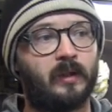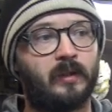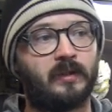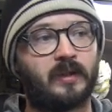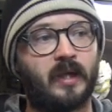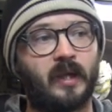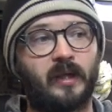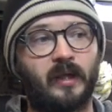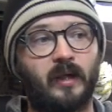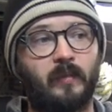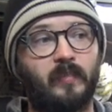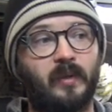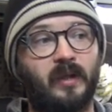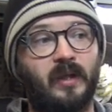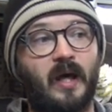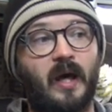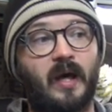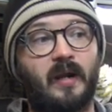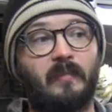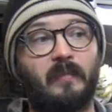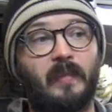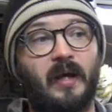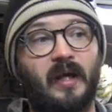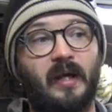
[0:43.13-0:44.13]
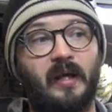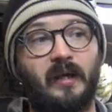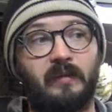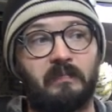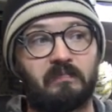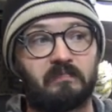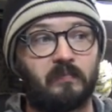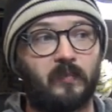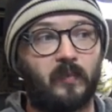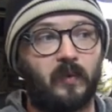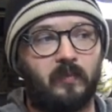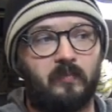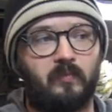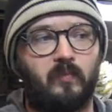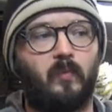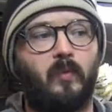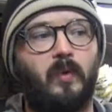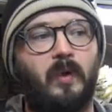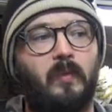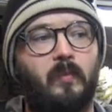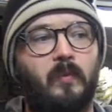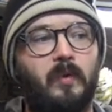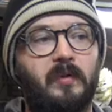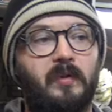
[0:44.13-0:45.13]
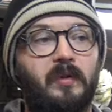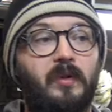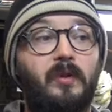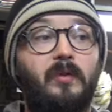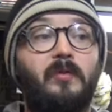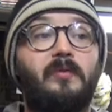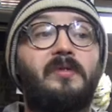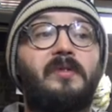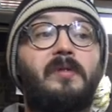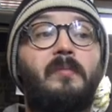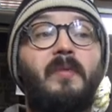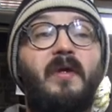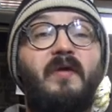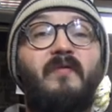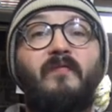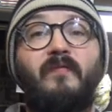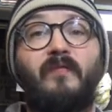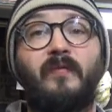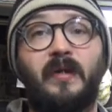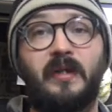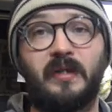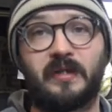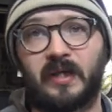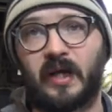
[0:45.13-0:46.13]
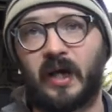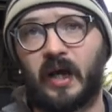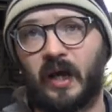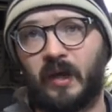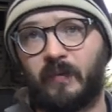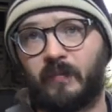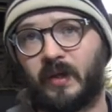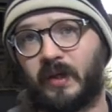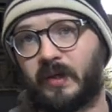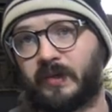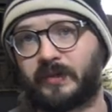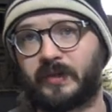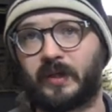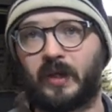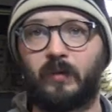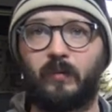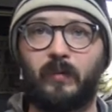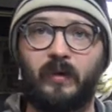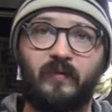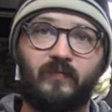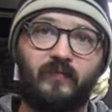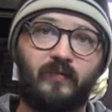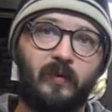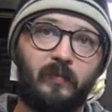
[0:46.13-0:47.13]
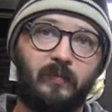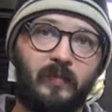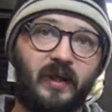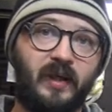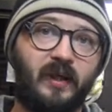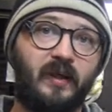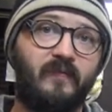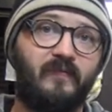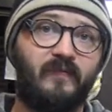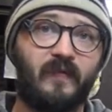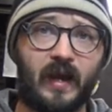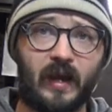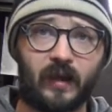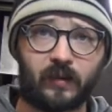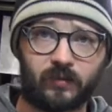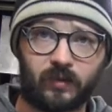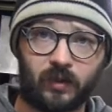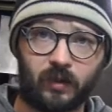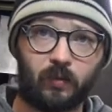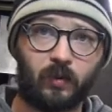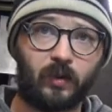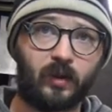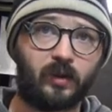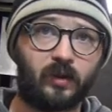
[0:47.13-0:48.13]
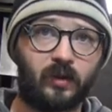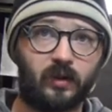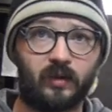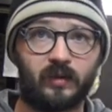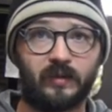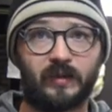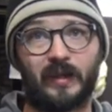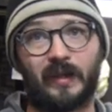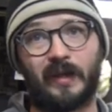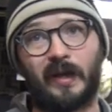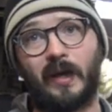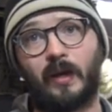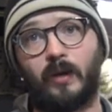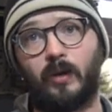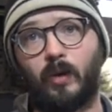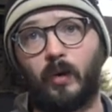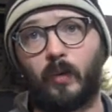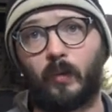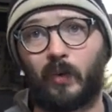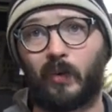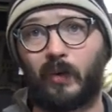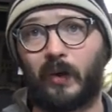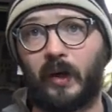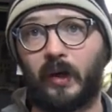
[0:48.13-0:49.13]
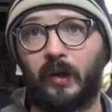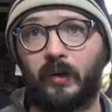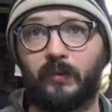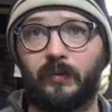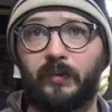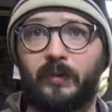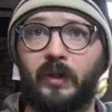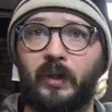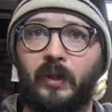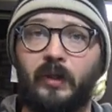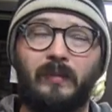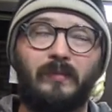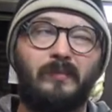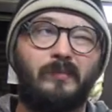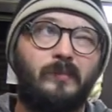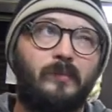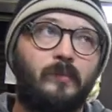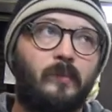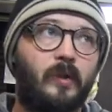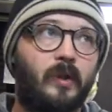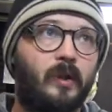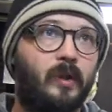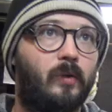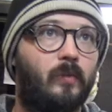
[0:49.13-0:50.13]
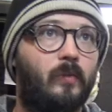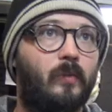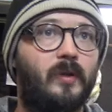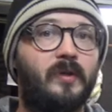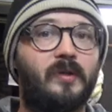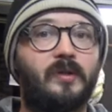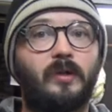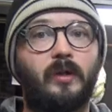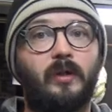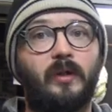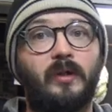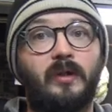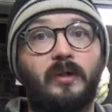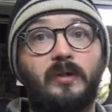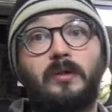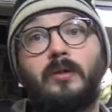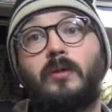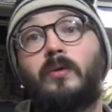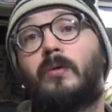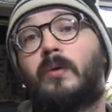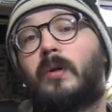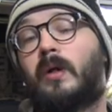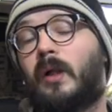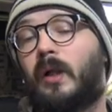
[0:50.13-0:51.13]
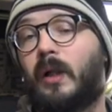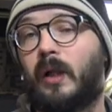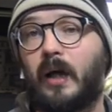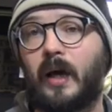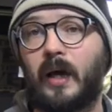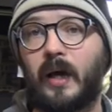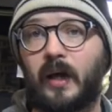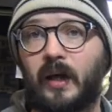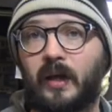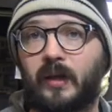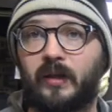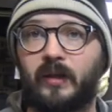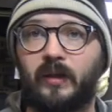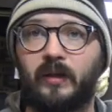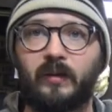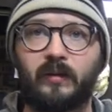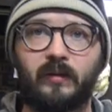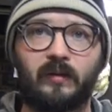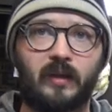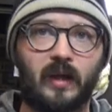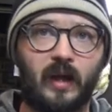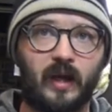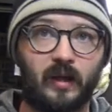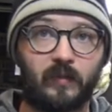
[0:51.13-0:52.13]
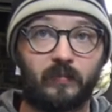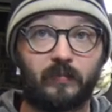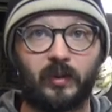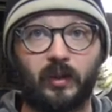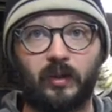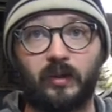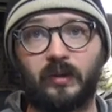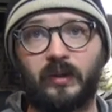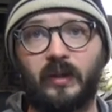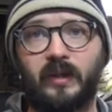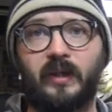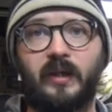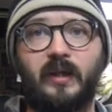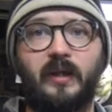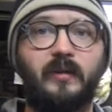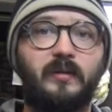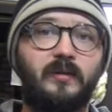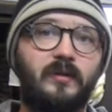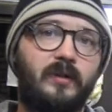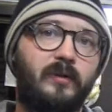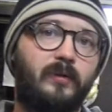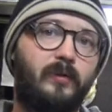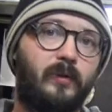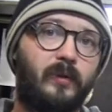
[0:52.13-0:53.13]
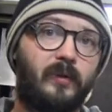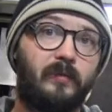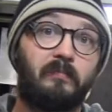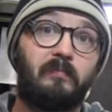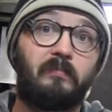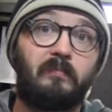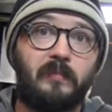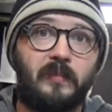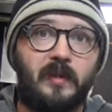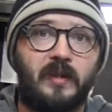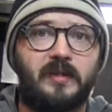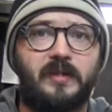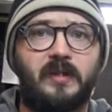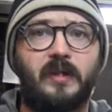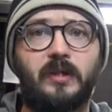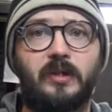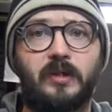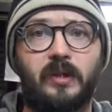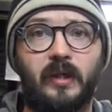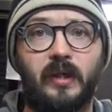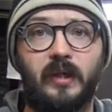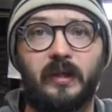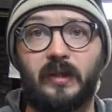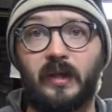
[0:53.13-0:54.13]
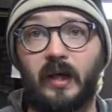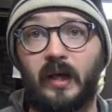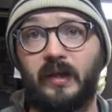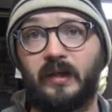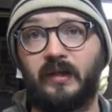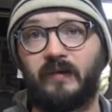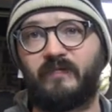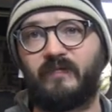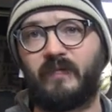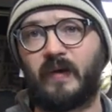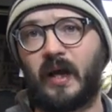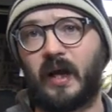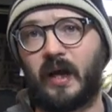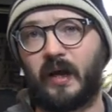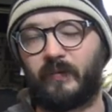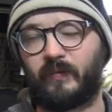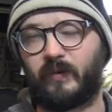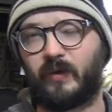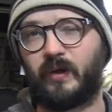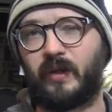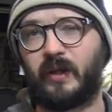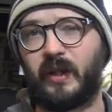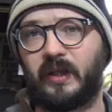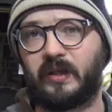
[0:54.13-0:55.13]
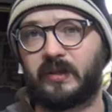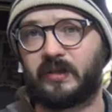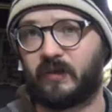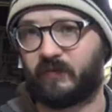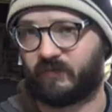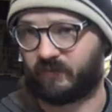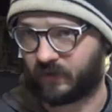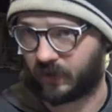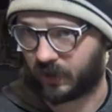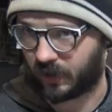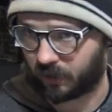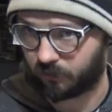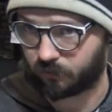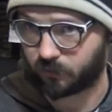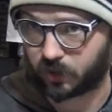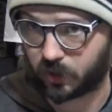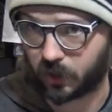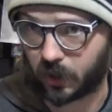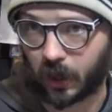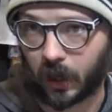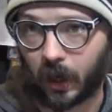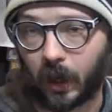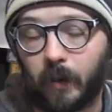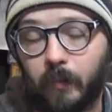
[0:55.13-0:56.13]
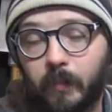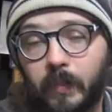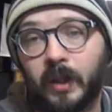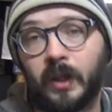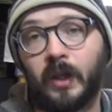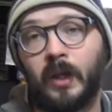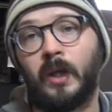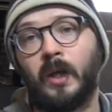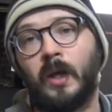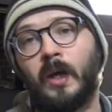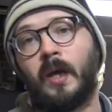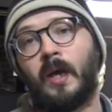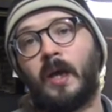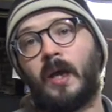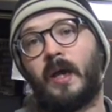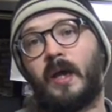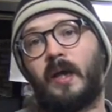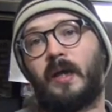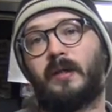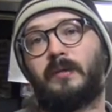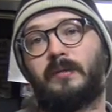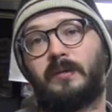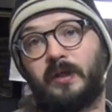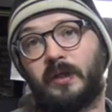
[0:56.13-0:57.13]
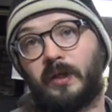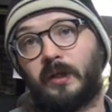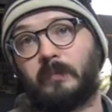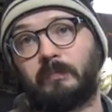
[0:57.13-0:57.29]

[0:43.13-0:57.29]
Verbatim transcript: taken up a lot of my what would used to be free time, as I went from being a factory worker that got home around 1:30, 2 o'clock, got up early, to essentially a 9-to-5 or an 8-to-5 job. And